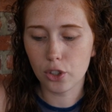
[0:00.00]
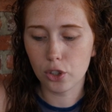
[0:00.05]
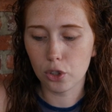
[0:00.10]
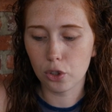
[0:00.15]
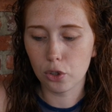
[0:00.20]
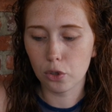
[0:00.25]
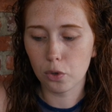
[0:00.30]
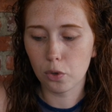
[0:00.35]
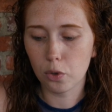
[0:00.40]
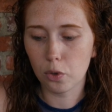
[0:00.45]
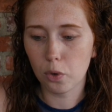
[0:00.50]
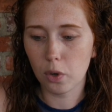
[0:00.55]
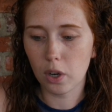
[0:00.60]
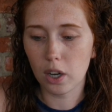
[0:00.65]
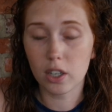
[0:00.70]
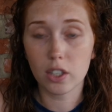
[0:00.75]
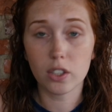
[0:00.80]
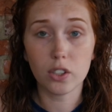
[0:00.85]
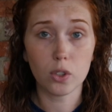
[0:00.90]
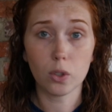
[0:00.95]
to
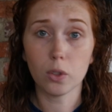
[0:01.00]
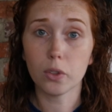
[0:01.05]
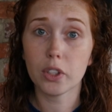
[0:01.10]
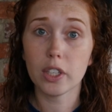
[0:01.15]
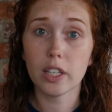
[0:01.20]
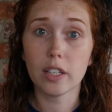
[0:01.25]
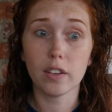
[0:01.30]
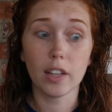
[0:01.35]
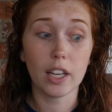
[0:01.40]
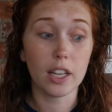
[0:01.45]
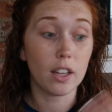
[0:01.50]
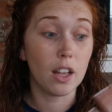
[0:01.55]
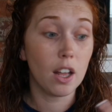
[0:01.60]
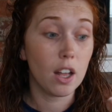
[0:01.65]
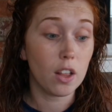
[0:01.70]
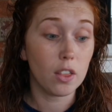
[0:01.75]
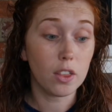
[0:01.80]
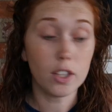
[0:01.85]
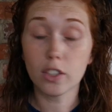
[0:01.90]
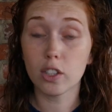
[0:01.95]
a consultant, like,
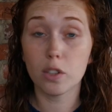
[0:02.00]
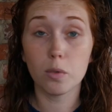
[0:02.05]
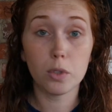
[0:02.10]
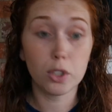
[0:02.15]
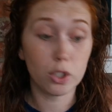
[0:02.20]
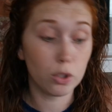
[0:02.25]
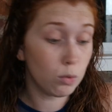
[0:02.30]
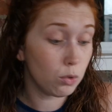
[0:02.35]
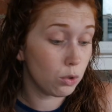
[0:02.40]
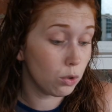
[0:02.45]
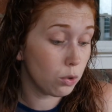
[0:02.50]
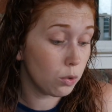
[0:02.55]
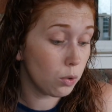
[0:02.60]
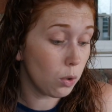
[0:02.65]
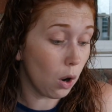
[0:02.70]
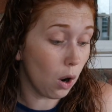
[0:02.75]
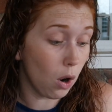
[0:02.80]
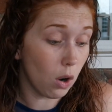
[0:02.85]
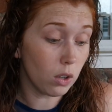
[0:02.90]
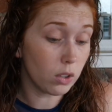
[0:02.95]
this is what you
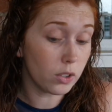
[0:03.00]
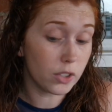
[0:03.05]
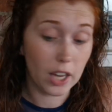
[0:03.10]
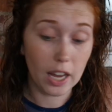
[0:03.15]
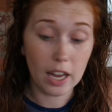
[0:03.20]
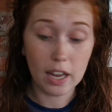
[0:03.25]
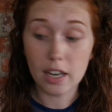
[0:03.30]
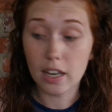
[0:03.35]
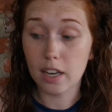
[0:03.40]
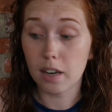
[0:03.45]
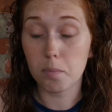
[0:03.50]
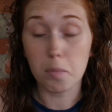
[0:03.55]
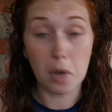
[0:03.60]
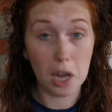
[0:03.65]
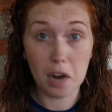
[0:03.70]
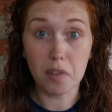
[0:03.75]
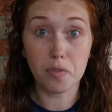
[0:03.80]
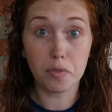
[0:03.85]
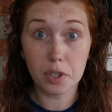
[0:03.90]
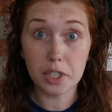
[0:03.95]
do all day,
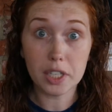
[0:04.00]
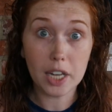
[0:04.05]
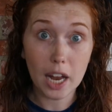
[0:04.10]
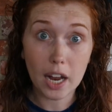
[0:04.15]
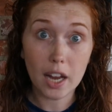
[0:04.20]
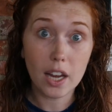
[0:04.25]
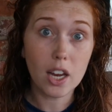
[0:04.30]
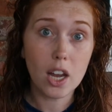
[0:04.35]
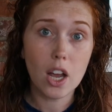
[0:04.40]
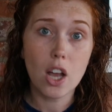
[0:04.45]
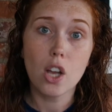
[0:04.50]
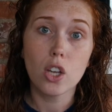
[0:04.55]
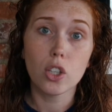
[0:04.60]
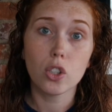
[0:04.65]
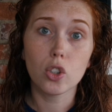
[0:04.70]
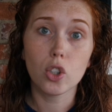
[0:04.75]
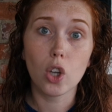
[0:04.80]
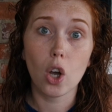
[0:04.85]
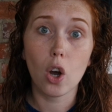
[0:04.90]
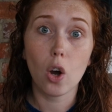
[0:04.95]
every day.
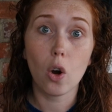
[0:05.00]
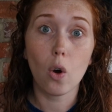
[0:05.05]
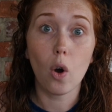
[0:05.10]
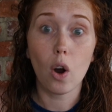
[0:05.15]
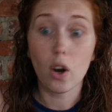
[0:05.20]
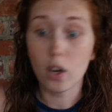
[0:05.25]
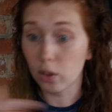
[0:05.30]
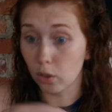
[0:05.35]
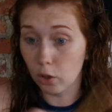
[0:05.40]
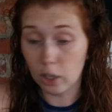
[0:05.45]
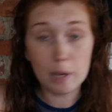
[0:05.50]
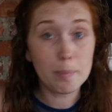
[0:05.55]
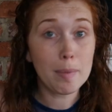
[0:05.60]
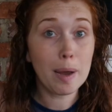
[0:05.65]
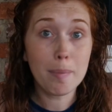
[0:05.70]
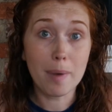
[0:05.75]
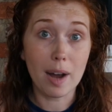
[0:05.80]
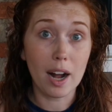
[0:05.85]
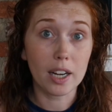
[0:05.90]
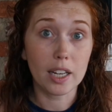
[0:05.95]
So look at
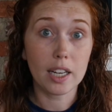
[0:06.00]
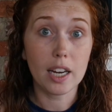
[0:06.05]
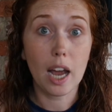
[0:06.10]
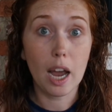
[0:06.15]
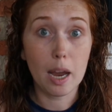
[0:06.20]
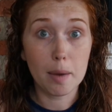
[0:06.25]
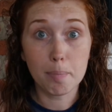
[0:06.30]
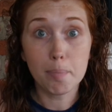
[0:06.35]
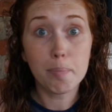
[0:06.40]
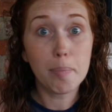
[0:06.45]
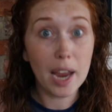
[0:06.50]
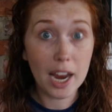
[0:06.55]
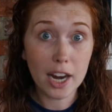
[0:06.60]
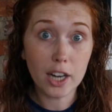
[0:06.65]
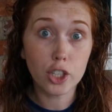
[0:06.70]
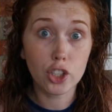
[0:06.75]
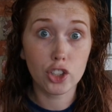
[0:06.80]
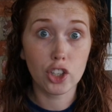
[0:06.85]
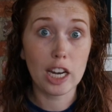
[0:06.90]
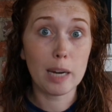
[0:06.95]
my body, I'm
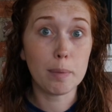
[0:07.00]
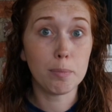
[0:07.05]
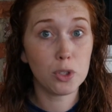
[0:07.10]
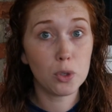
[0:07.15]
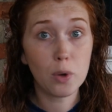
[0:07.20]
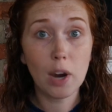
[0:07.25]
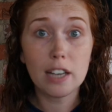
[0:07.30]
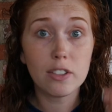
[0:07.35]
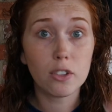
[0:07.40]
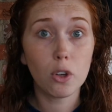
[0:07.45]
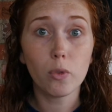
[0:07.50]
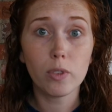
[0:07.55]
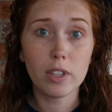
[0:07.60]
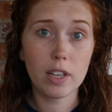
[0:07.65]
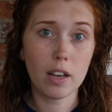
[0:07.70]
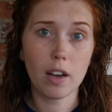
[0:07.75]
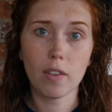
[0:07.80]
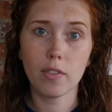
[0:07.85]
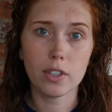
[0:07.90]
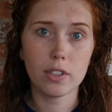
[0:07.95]
pear-shaped. You guys
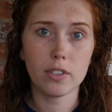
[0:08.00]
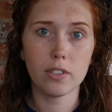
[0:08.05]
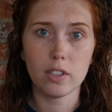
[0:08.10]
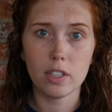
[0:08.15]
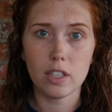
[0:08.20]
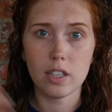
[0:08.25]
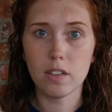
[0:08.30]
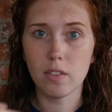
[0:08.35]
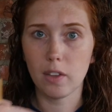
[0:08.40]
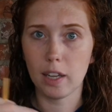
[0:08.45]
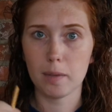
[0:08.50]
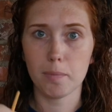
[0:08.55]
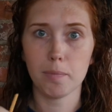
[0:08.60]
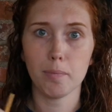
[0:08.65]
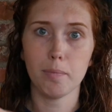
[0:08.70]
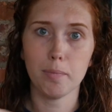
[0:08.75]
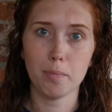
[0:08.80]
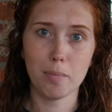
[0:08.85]
only ever see like